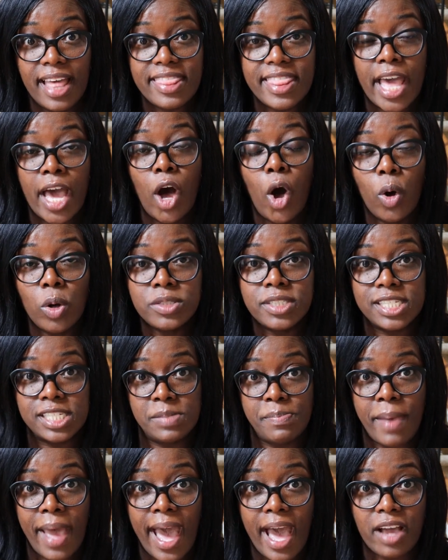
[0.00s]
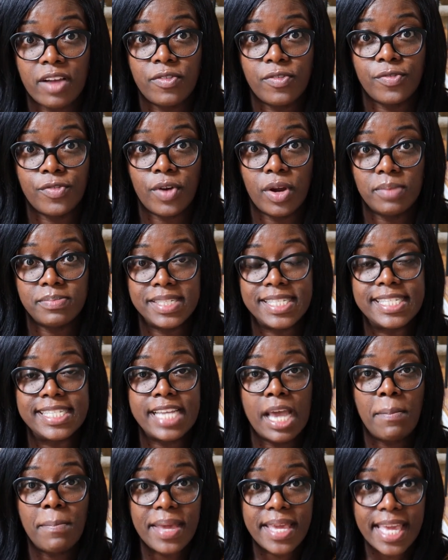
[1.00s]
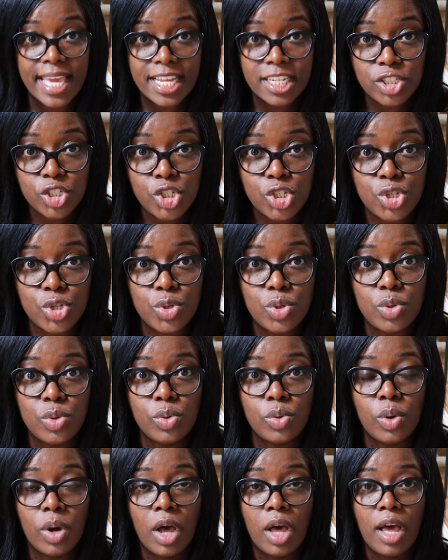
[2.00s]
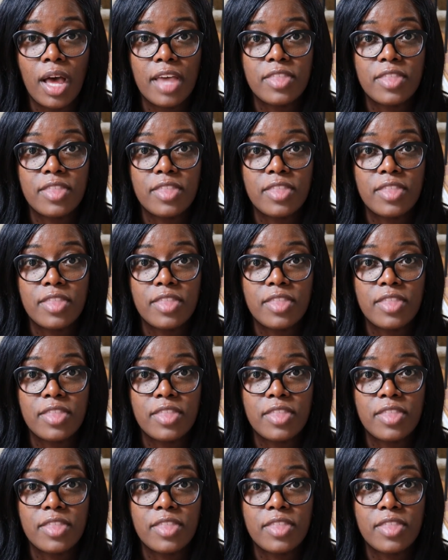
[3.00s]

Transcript: that holds us back from stepping into